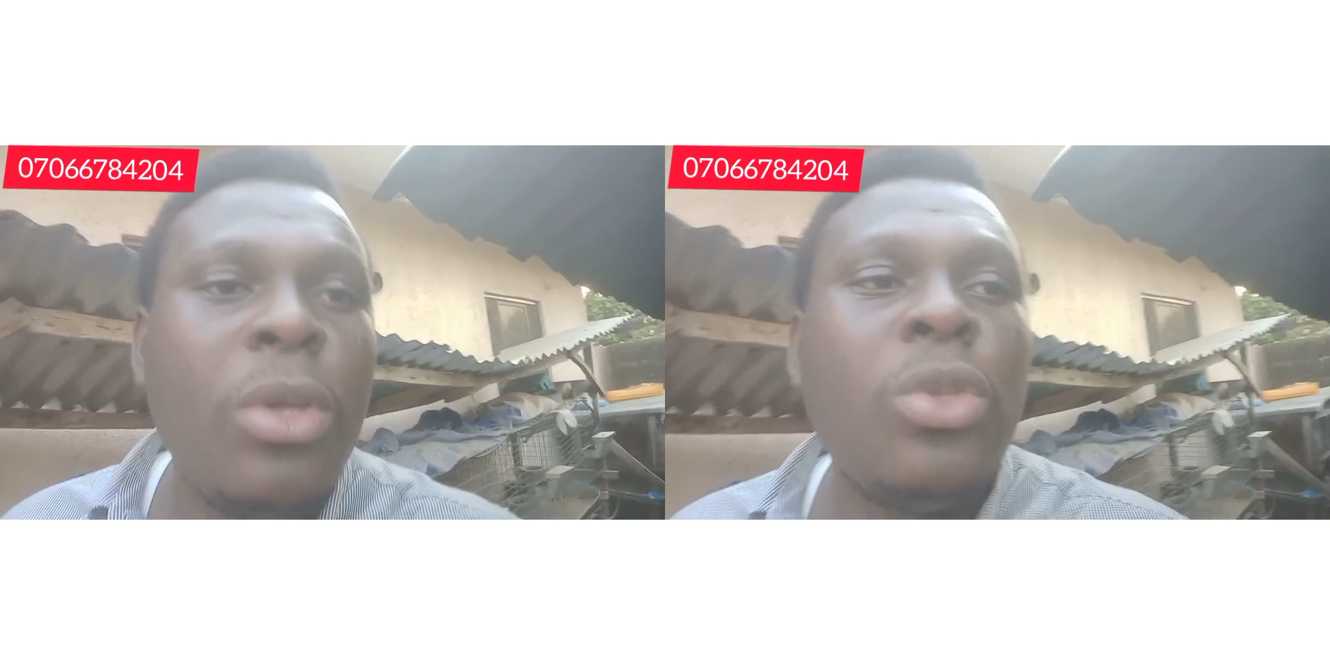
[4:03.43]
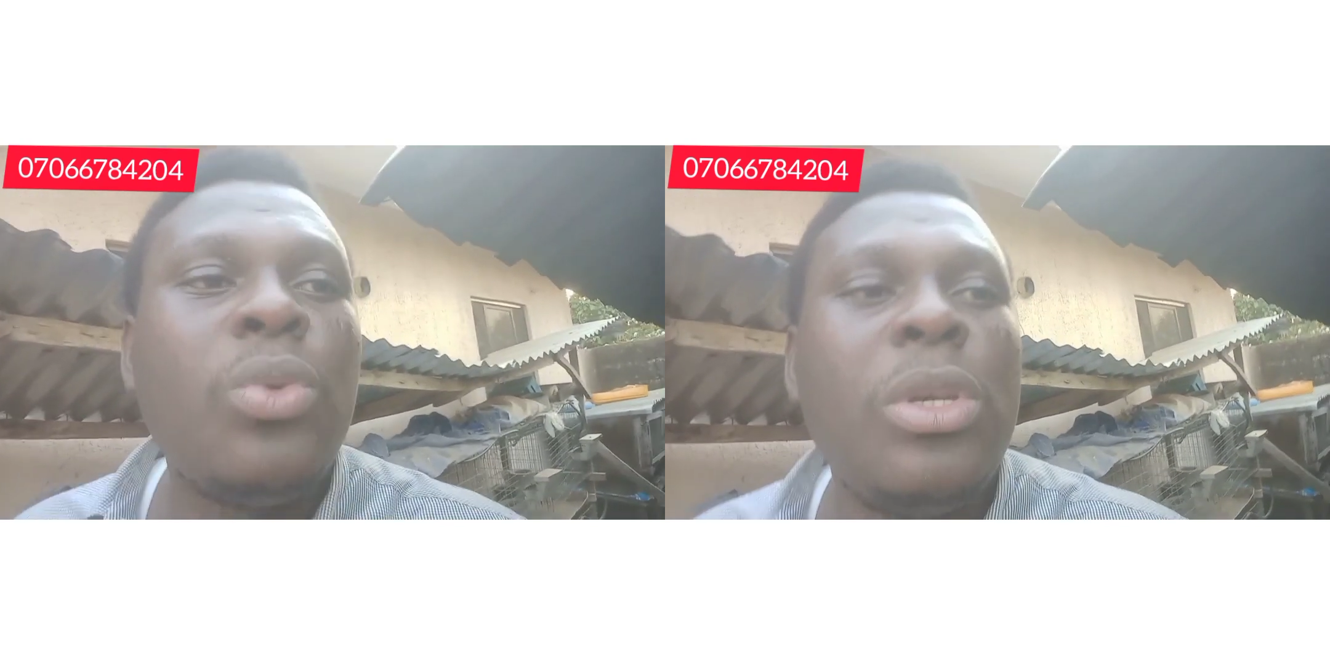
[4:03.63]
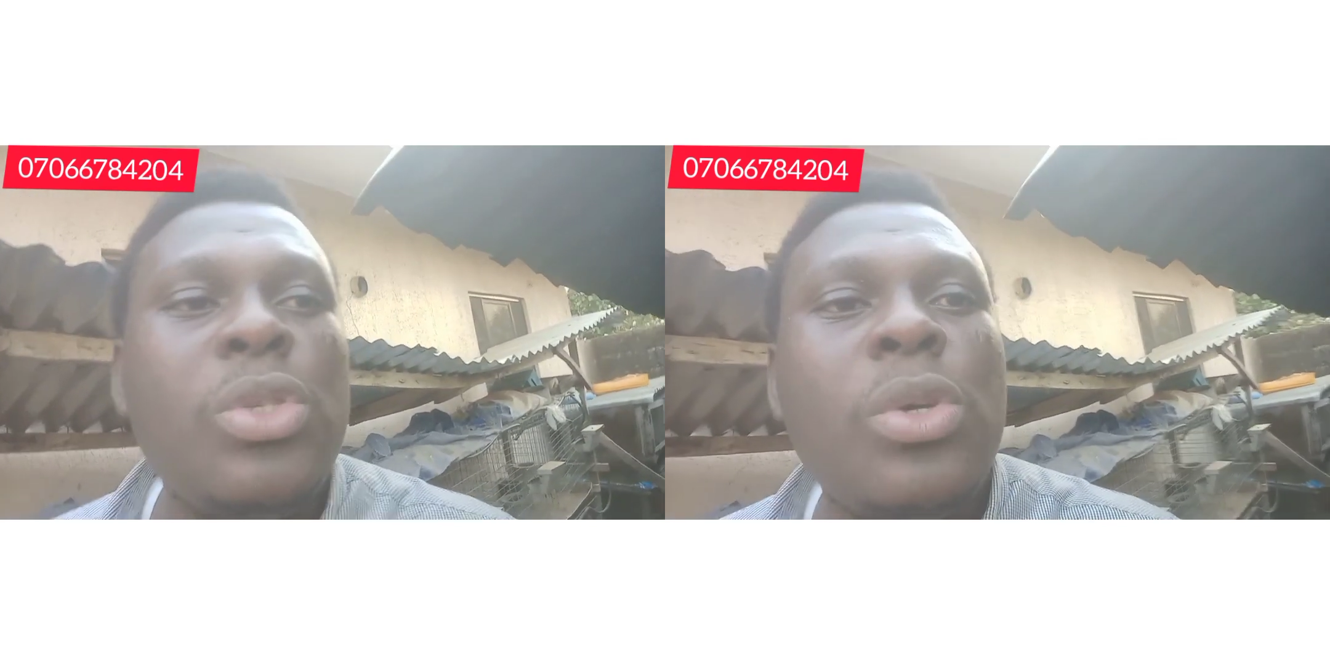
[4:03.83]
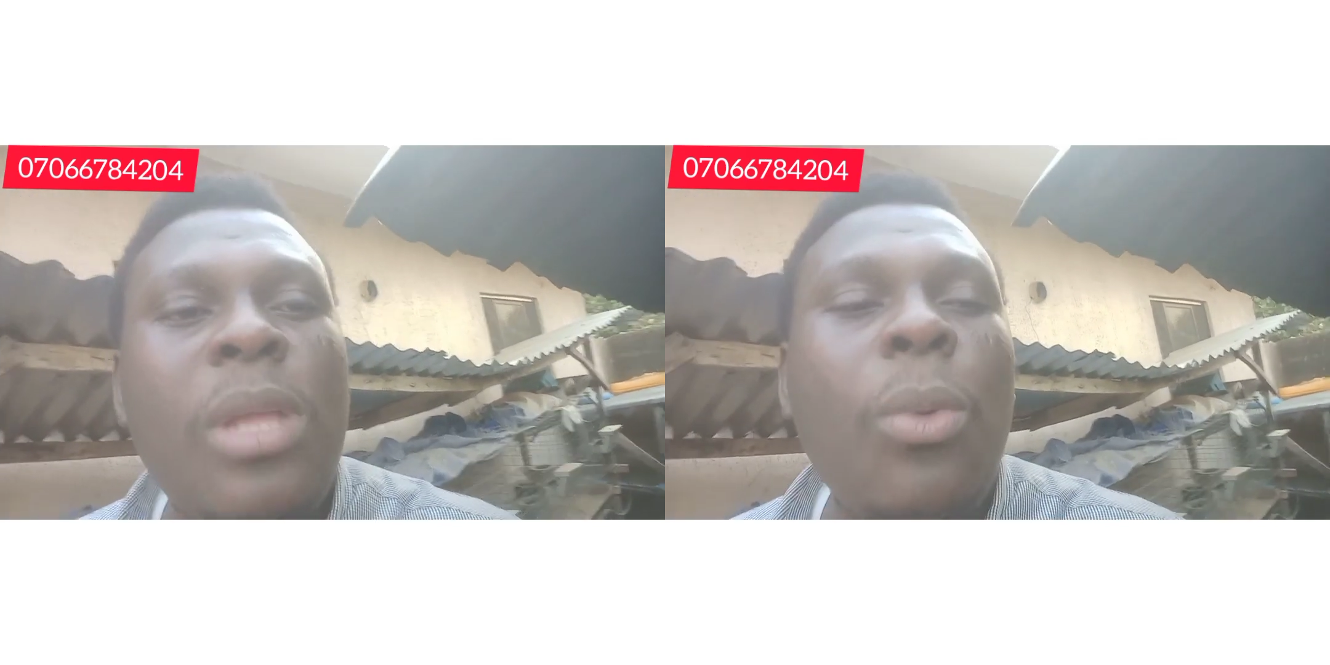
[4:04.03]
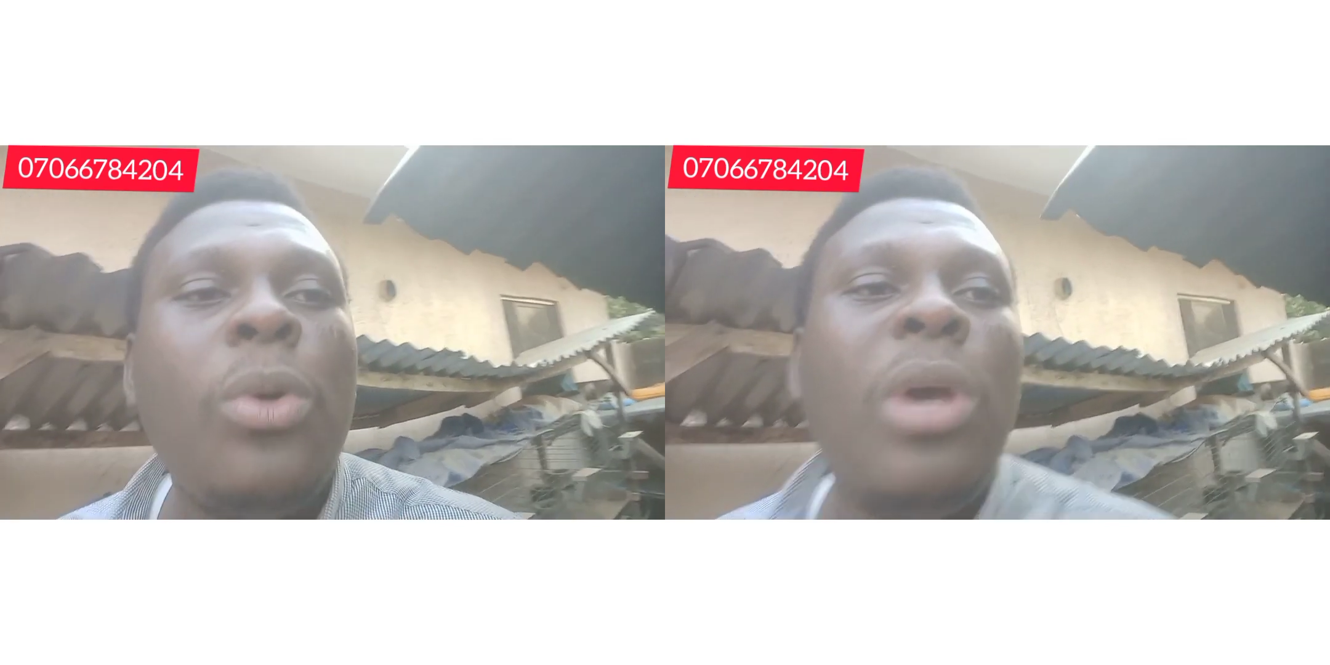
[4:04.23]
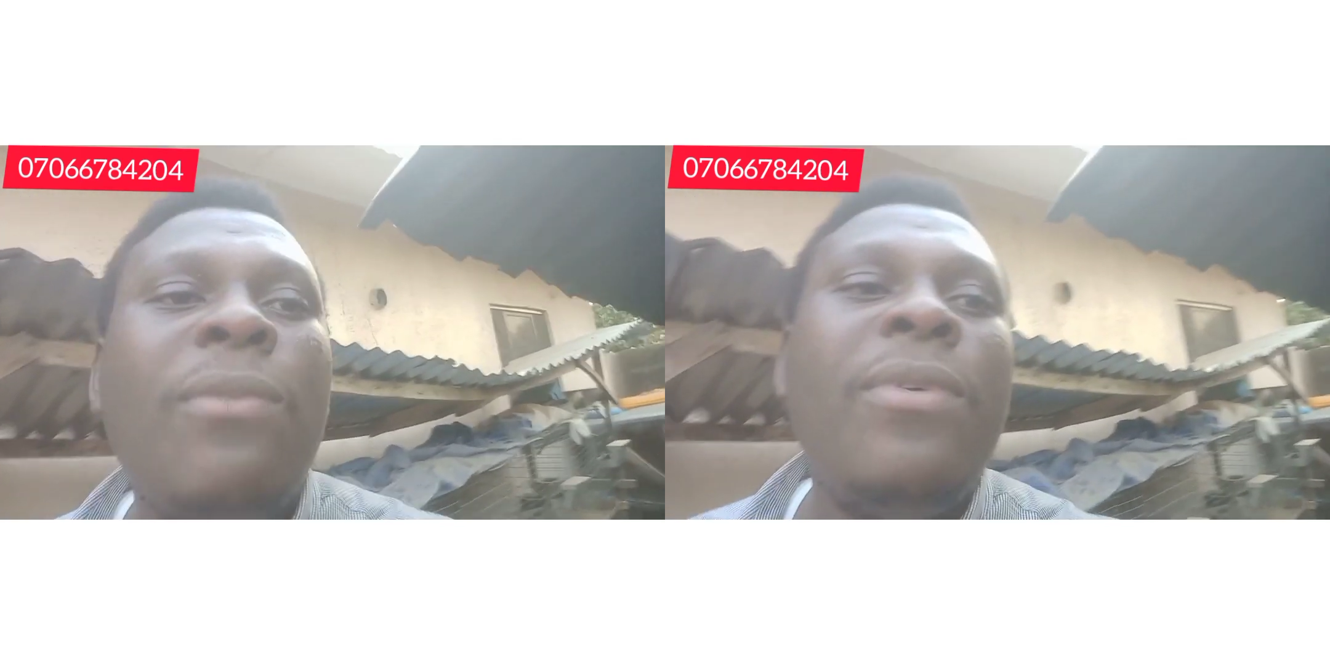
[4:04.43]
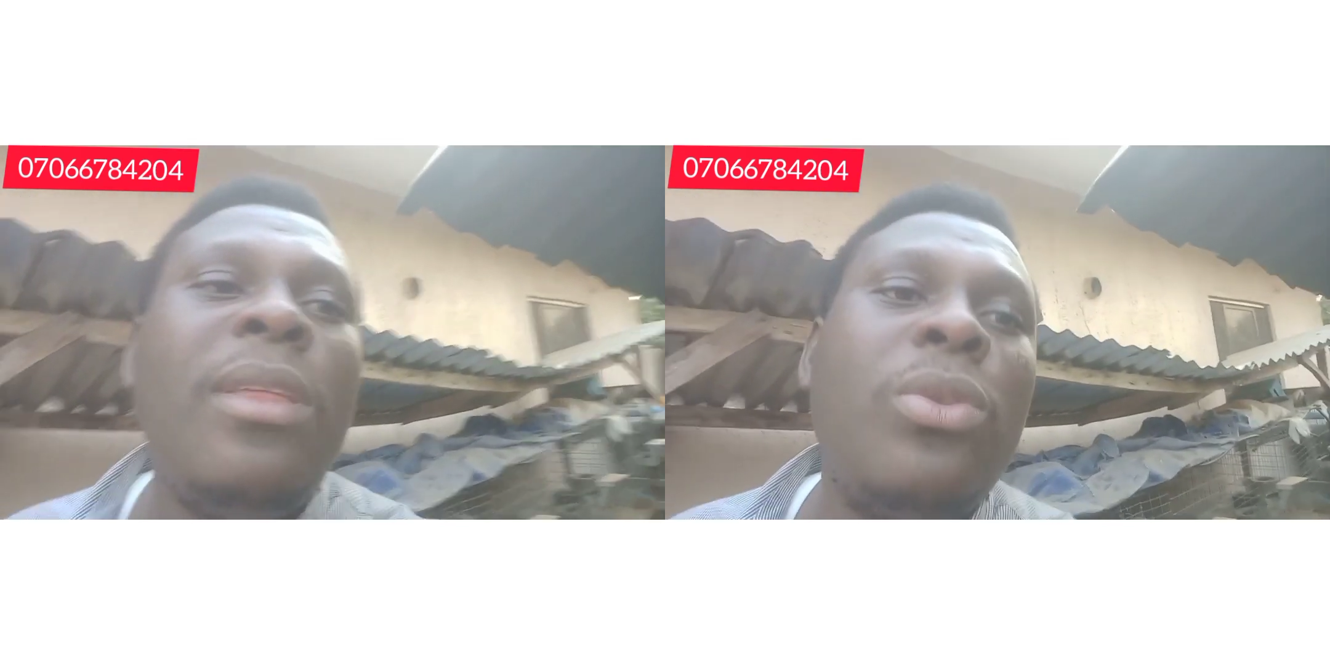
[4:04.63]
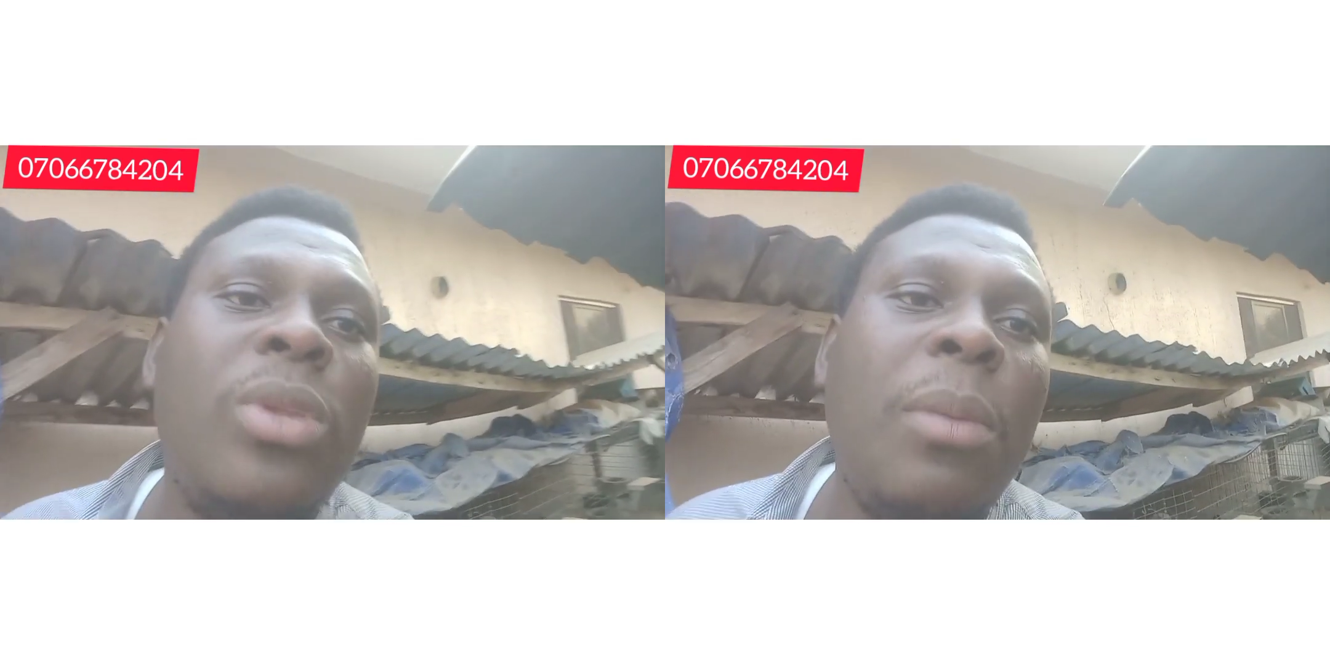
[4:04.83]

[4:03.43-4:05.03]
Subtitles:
to ensure that what you are feeding to them